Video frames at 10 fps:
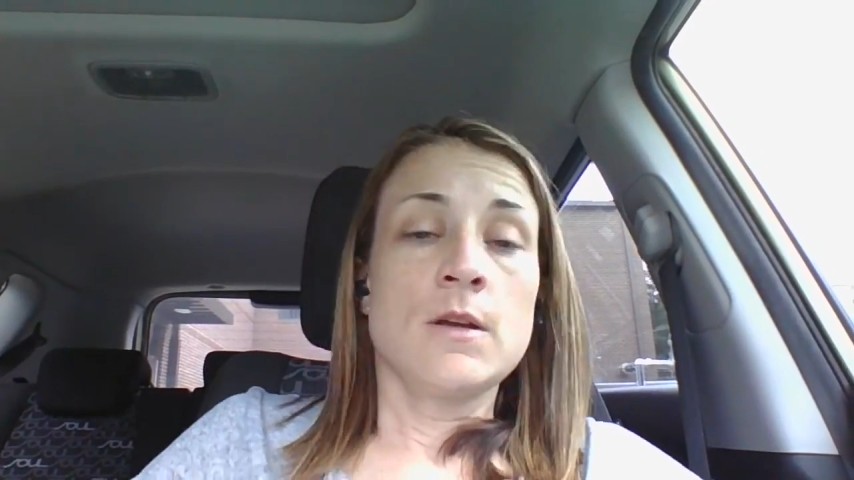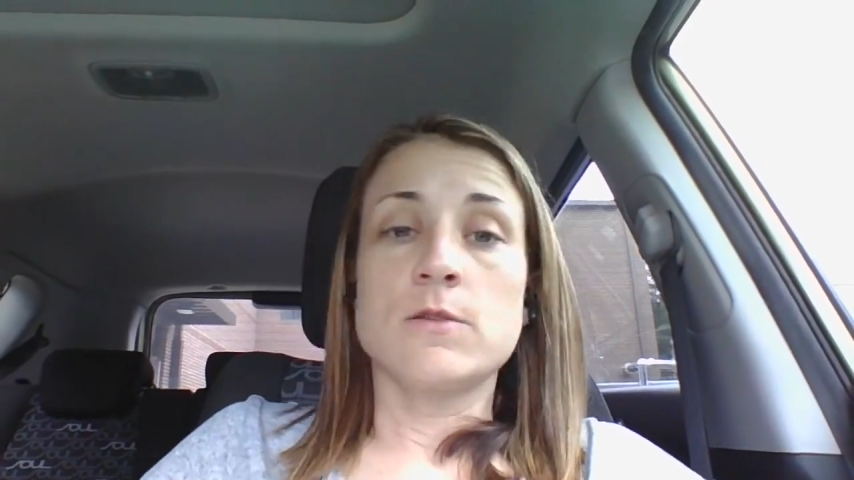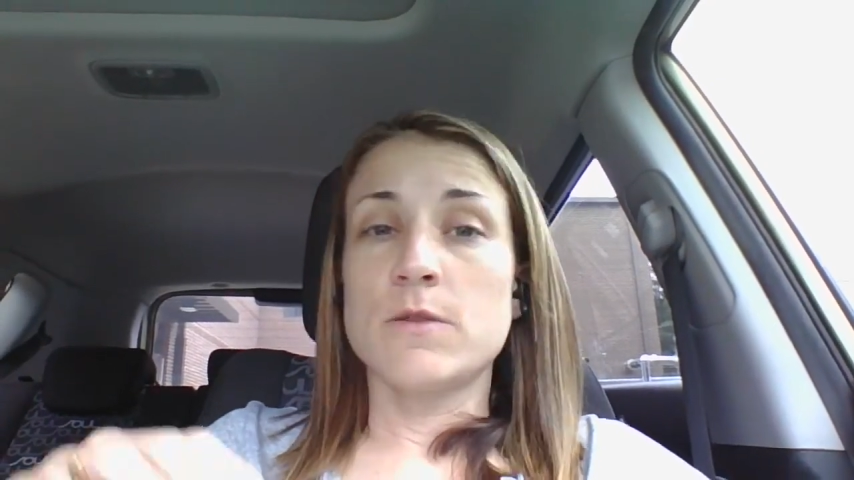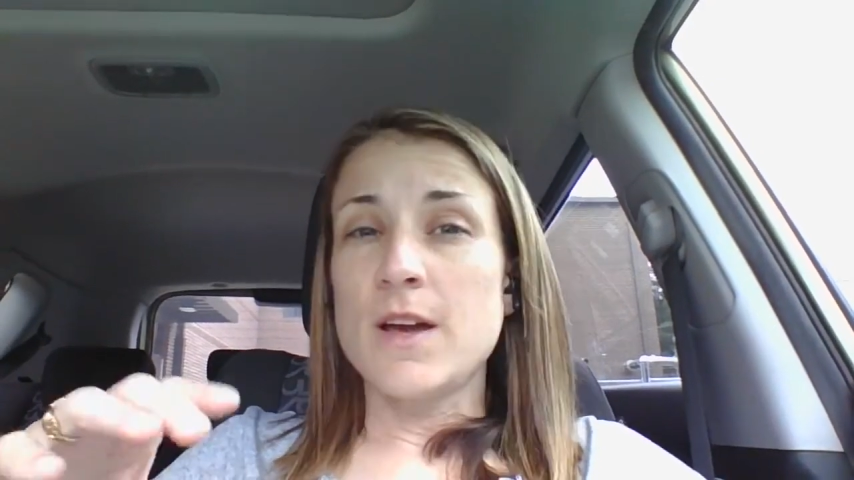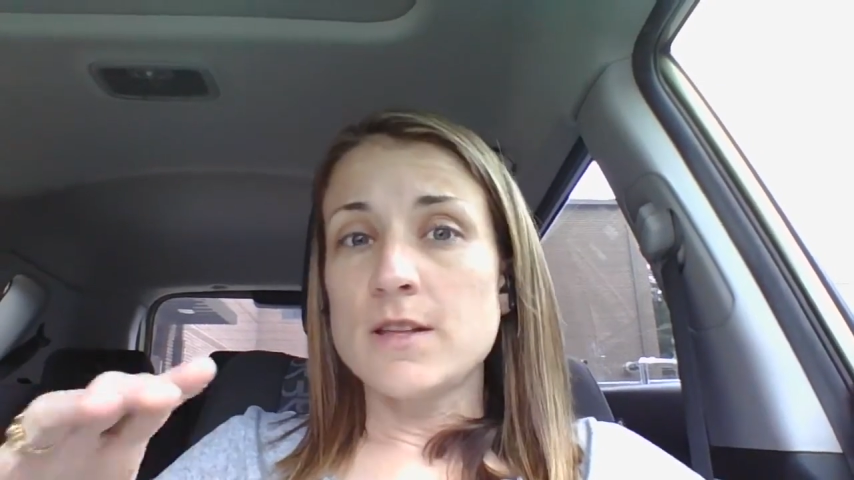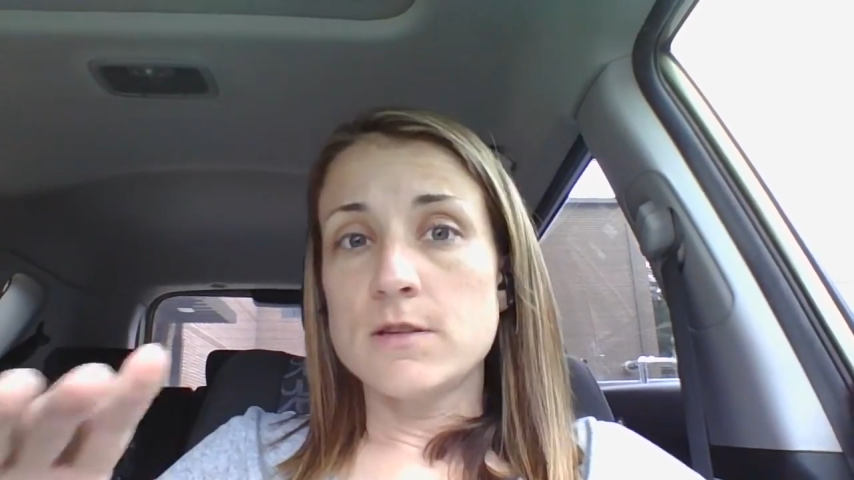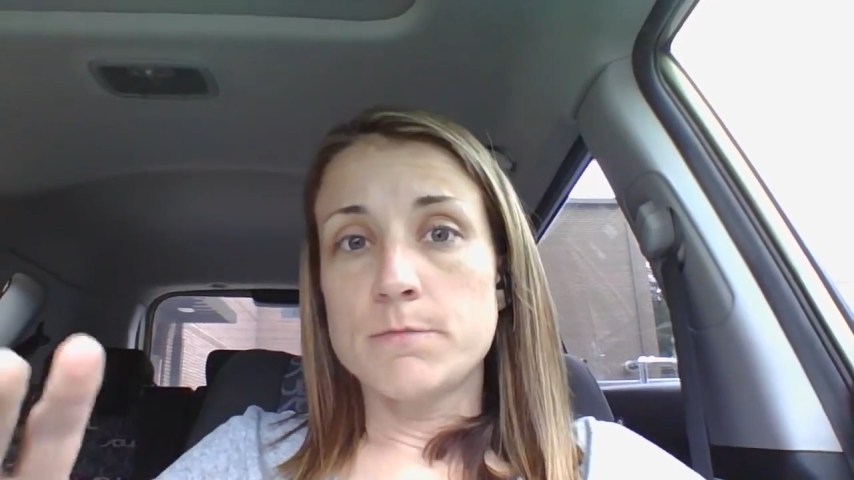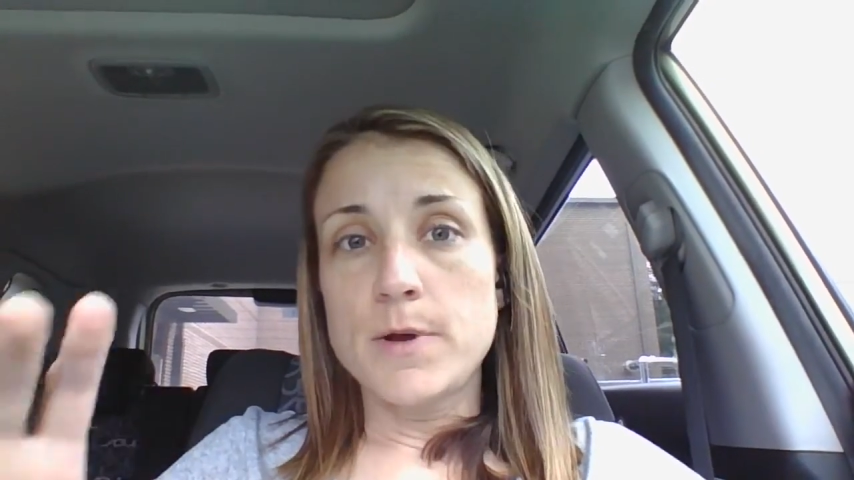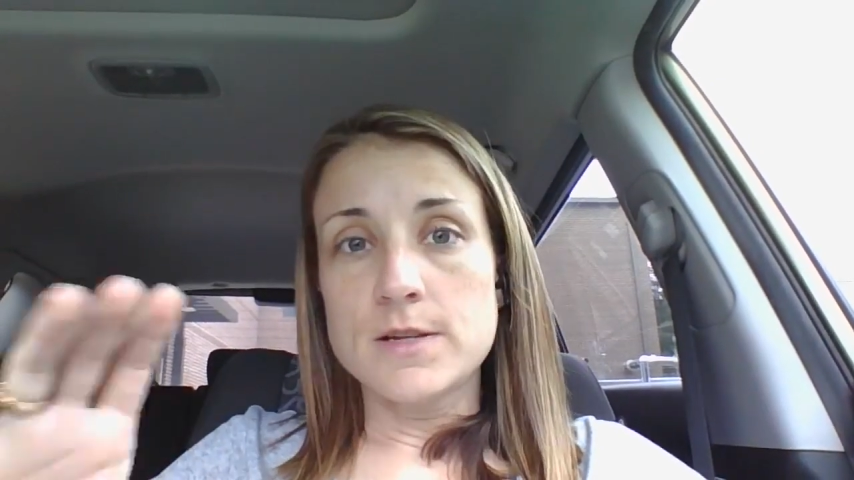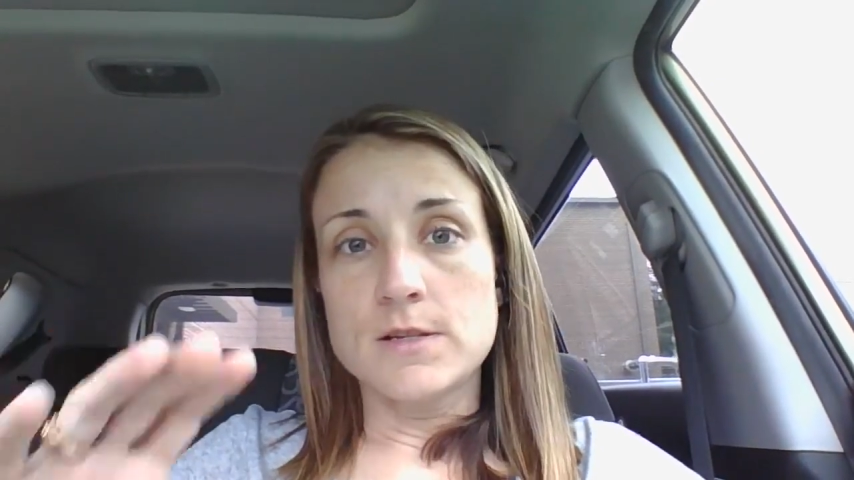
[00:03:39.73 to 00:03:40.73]
So that's
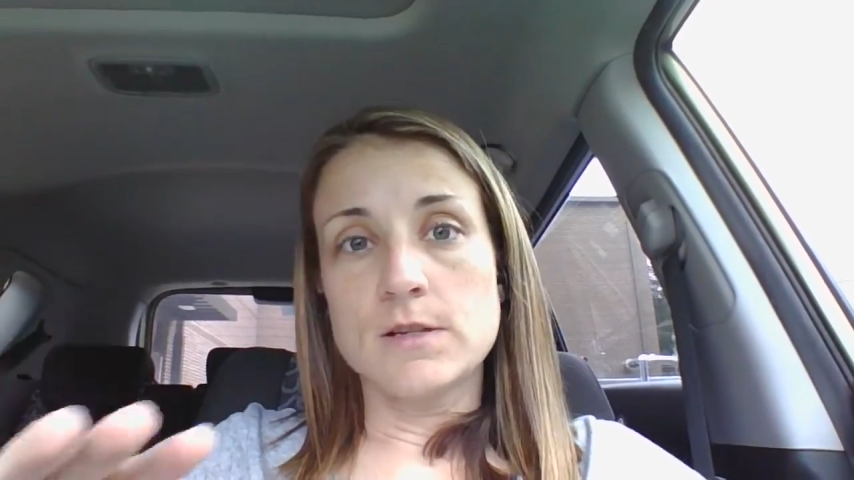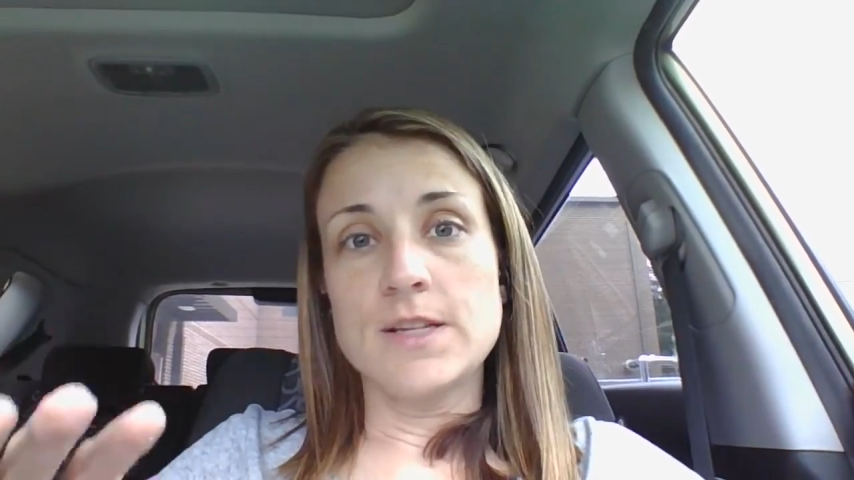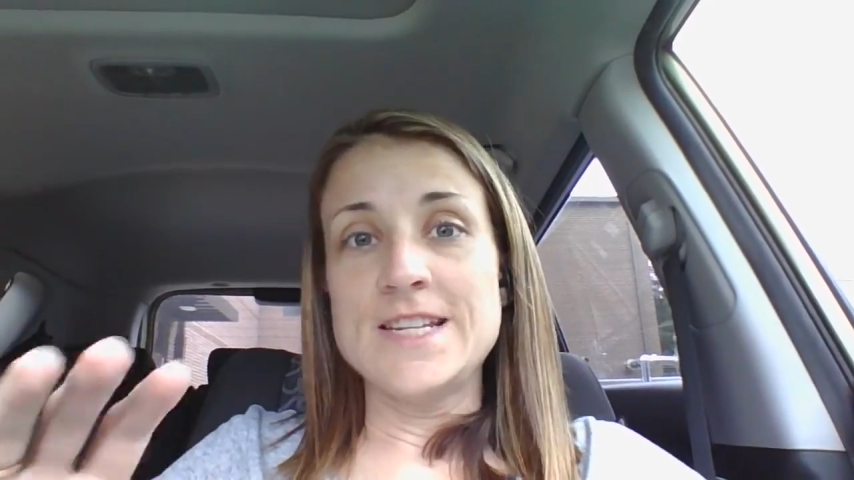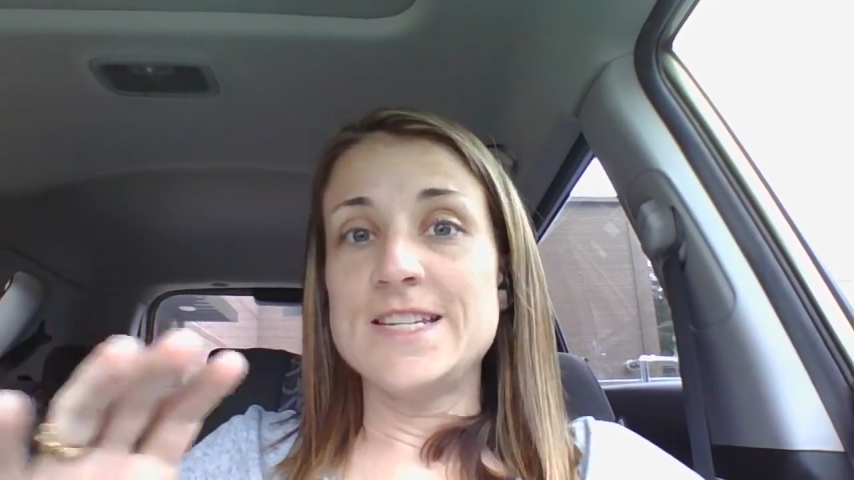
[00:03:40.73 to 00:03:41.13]
basically